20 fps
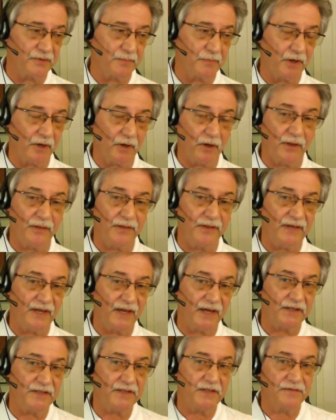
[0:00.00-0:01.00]
about all the
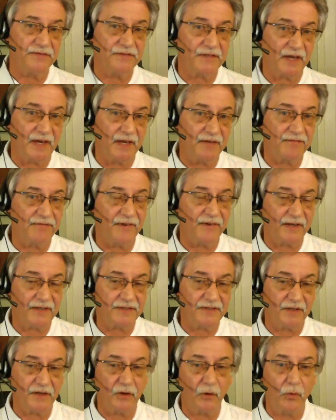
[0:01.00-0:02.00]
negative side
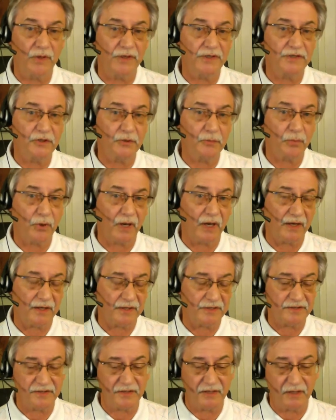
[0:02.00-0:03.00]
effects that go into
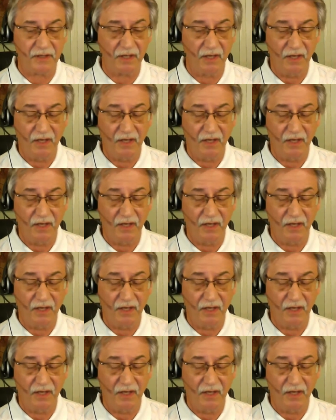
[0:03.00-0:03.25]
products that